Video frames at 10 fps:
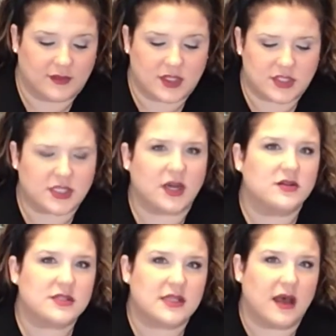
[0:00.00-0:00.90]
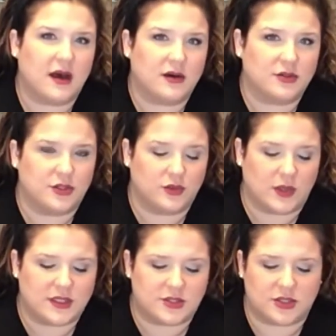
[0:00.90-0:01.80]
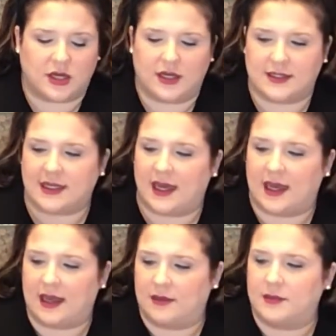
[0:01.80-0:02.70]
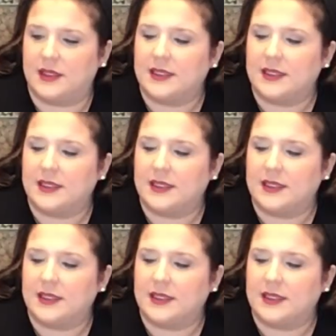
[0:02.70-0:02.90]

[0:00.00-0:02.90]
Just go slow, do one straw at a time,